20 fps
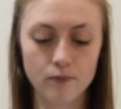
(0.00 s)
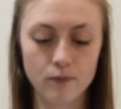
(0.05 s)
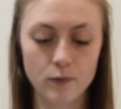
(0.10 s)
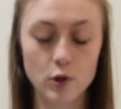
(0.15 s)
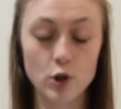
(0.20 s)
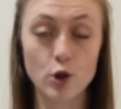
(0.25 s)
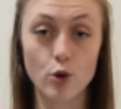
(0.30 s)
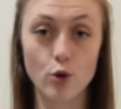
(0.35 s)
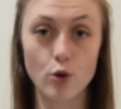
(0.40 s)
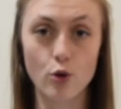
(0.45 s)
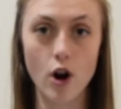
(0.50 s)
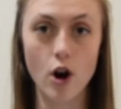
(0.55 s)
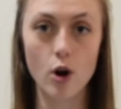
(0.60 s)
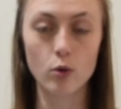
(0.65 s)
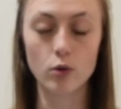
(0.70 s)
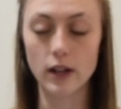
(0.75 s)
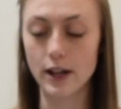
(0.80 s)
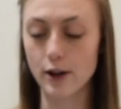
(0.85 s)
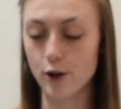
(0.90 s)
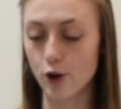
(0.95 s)
to grow
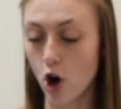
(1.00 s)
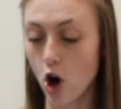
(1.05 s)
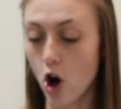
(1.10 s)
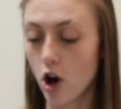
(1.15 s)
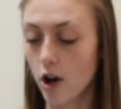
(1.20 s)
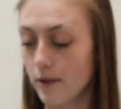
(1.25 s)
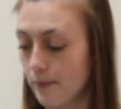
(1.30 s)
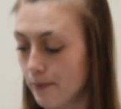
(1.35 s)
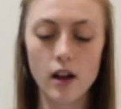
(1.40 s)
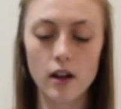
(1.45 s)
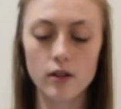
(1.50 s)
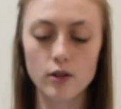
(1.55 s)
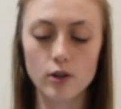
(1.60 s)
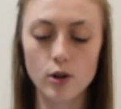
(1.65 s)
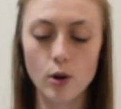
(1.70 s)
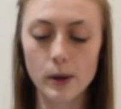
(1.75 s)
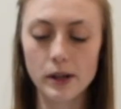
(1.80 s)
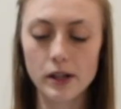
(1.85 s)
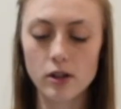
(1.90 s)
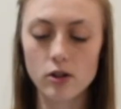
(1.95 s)
later on.
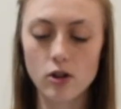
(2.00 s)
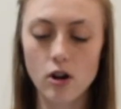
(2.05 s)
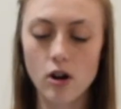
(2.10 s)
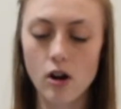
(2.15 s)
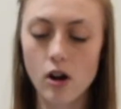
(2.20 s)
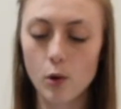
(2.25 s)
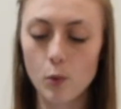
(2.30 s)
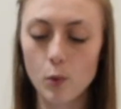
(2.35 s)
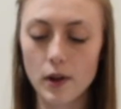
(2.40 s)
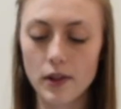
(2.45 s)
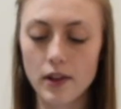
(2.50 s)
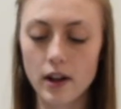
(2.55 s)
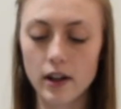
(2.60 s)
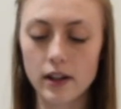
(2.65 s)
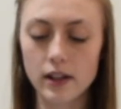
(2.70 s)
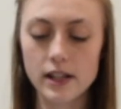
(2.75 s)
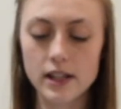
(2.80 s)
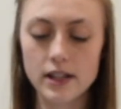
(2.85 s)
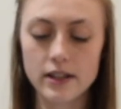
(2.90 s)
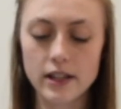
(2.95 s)
Going along with
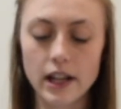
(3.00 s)
onions,